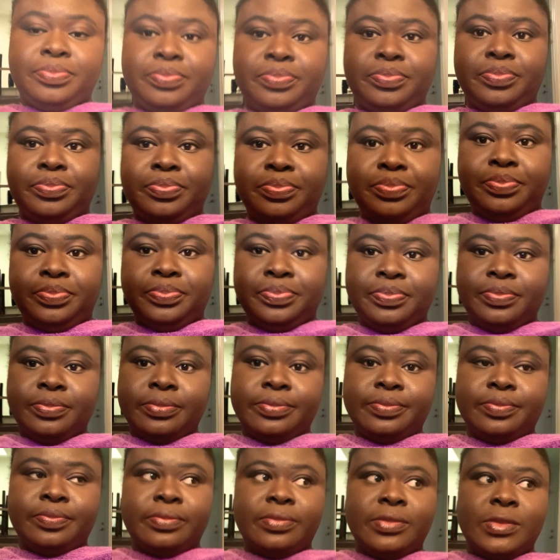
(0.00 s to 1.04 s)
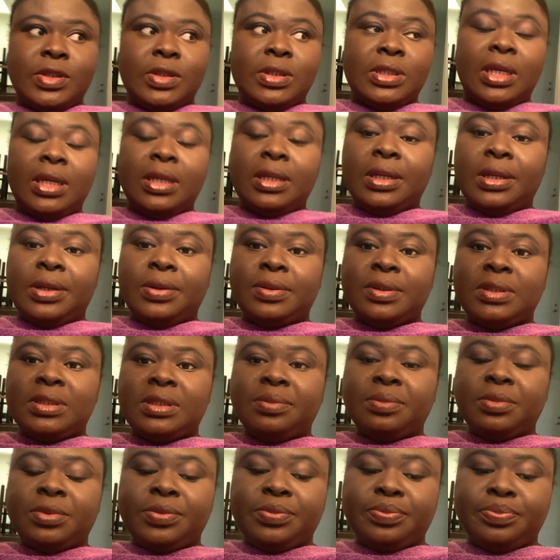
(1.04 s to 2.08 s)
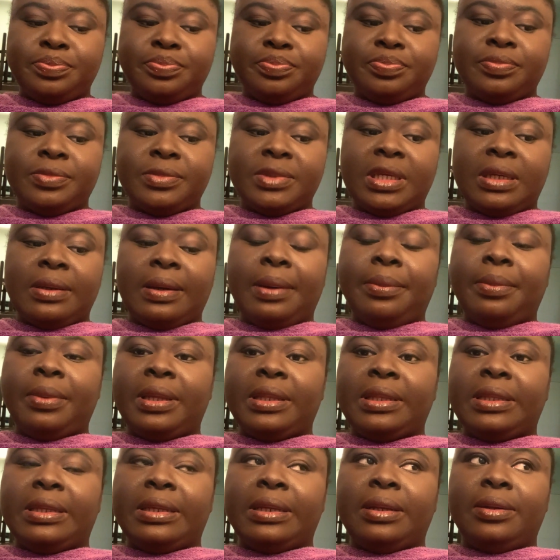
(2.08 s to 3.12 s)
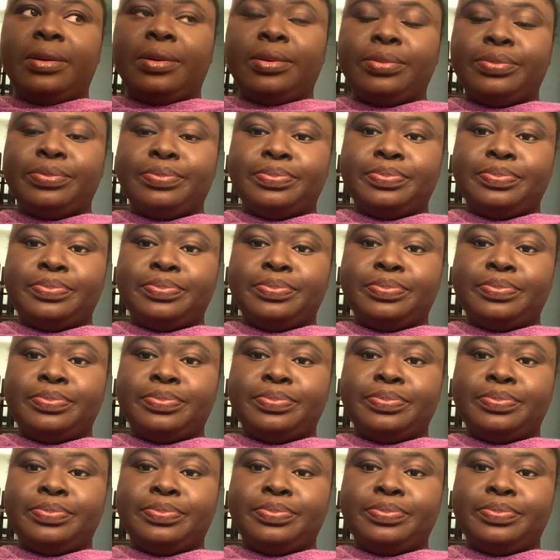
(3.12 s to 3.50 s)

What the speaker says: And everything. Yeah, I might deal no.